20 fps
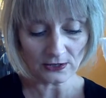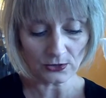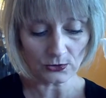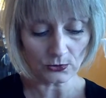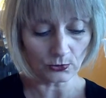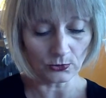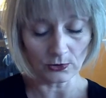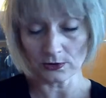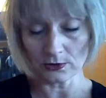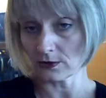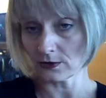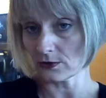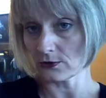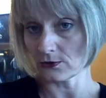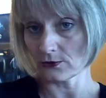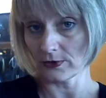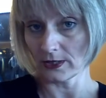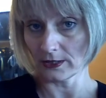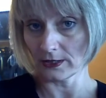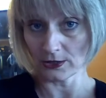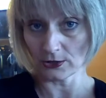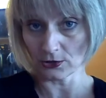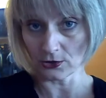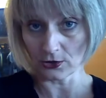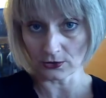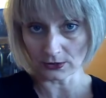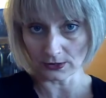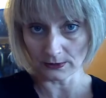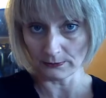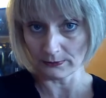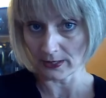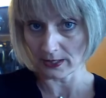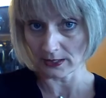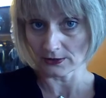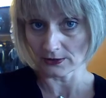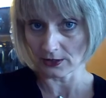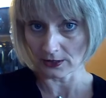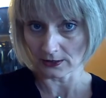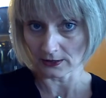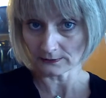What's really not a big
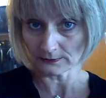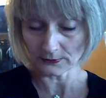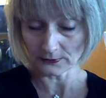deal.